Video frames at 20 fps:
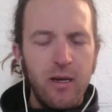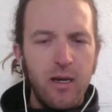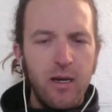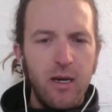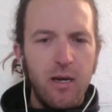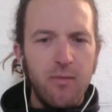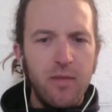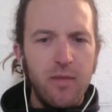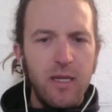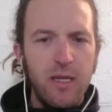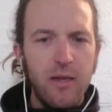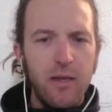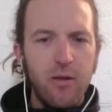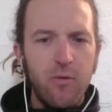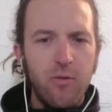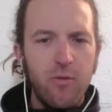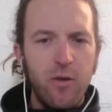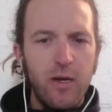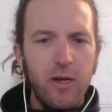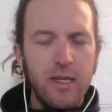Um, the
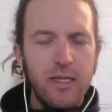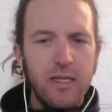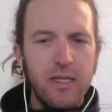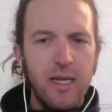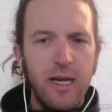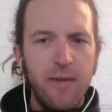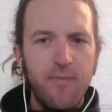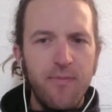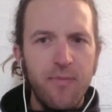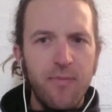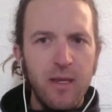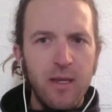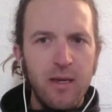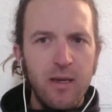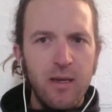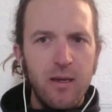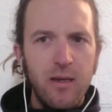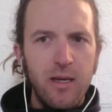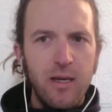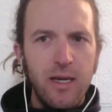other one is that
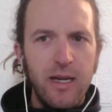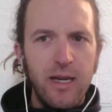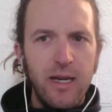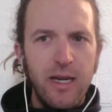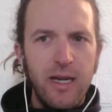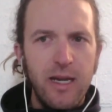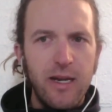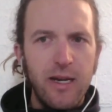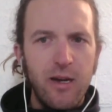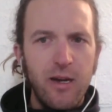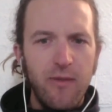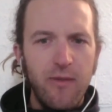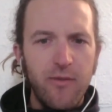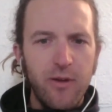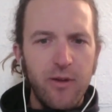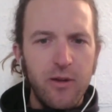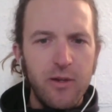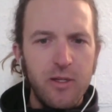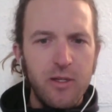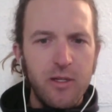it, it
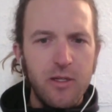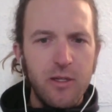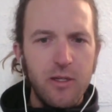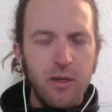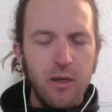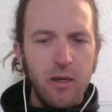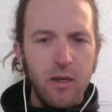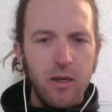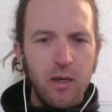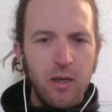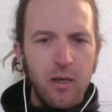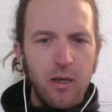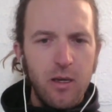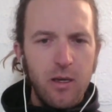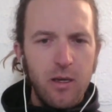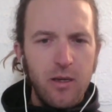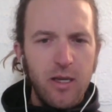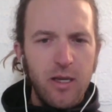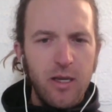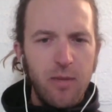offers
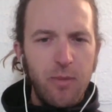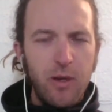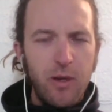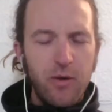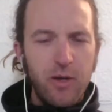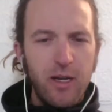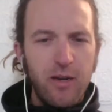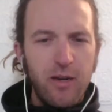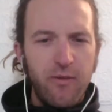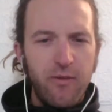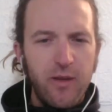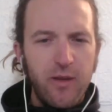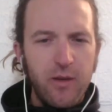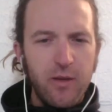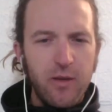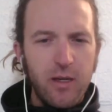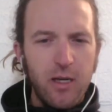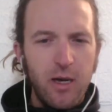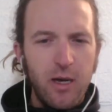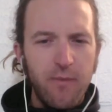the ability to
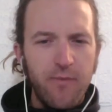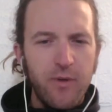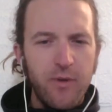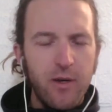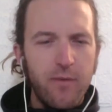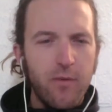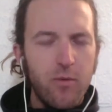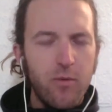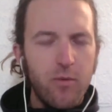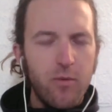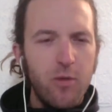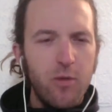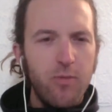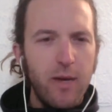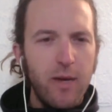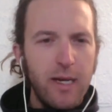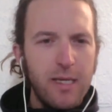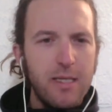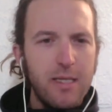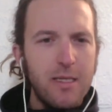feel the comfort of a road
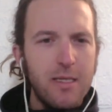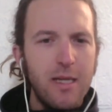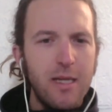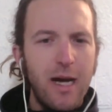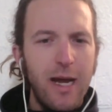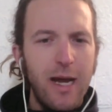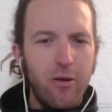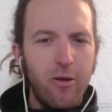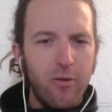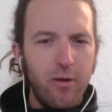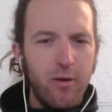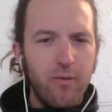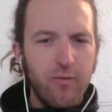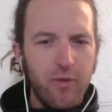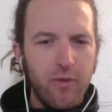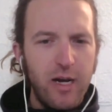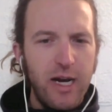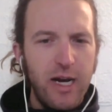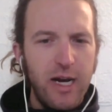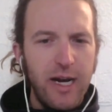bike style
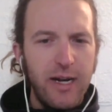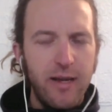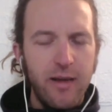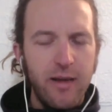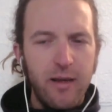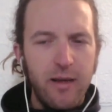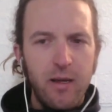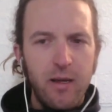of ride,